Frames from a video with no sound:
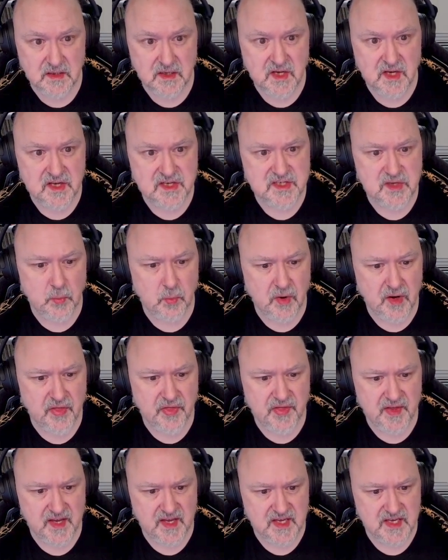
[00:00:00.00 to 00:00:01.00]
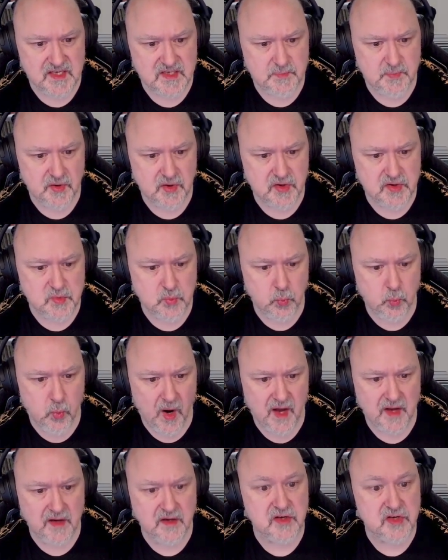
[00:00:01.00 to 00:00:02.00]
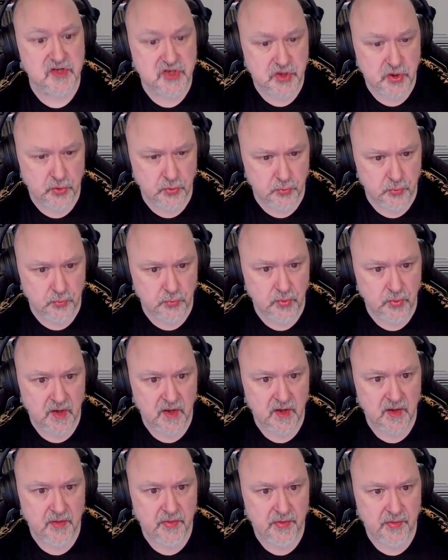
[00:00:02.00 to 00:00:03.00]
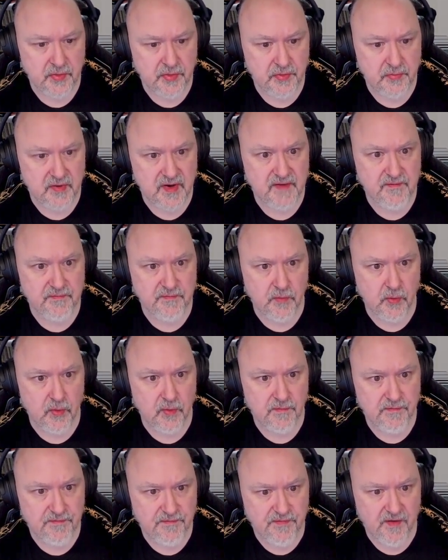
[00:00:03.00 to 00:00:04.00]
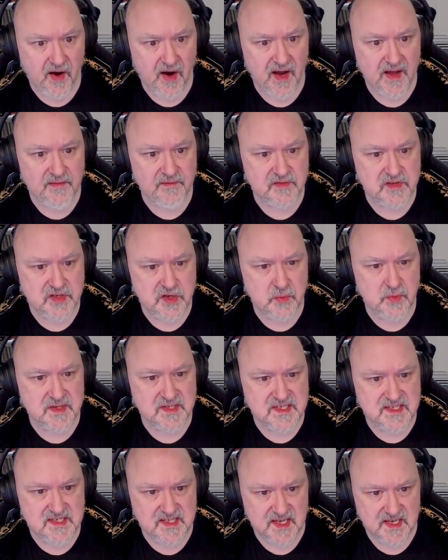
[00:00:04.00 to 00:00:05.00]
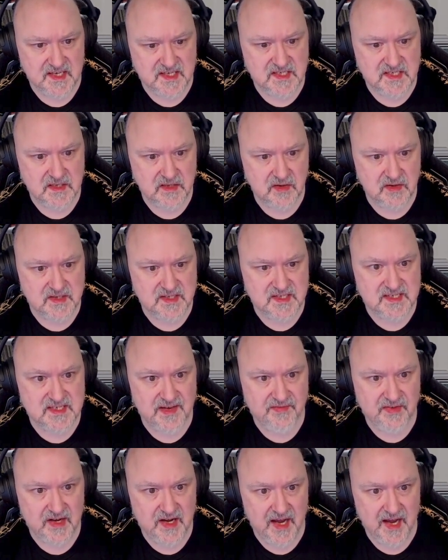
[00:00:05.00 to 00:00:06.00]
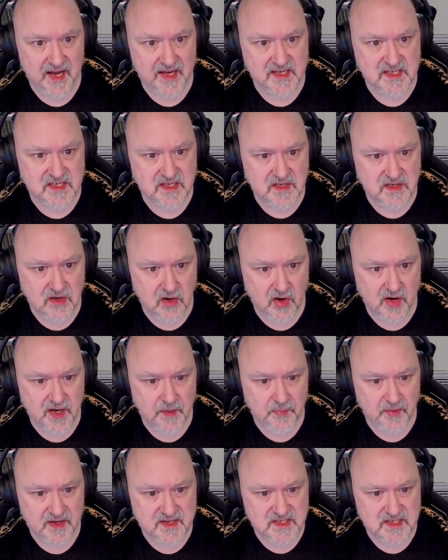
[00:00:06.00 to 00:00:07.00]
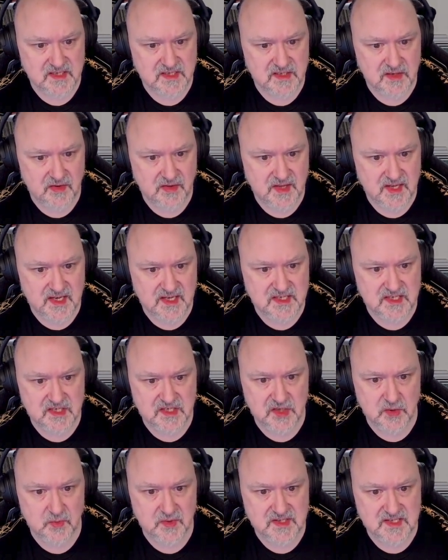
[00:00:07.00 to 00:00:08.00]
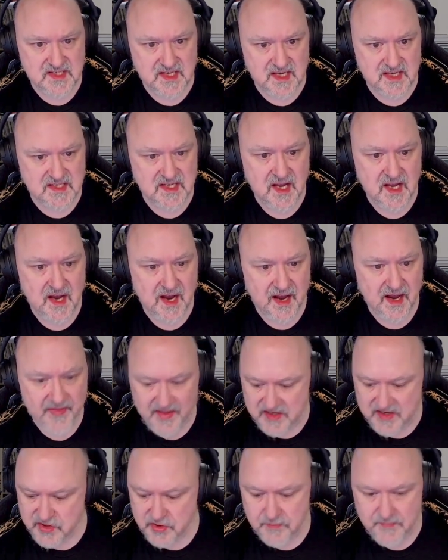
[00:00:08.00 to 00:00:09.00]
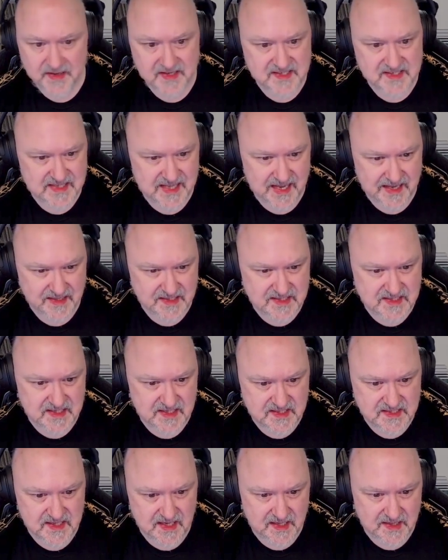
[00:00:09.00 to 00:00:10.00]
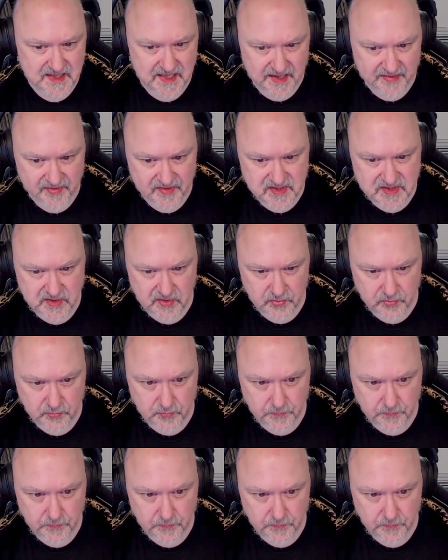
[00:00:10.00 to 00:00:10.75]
So what are these? Because 1, 2, 3, 4, 5, 2 and 6, because 7, 8 and 9 are places. So these are 2 and 6, and that 2 makes that the 6 and that the 2.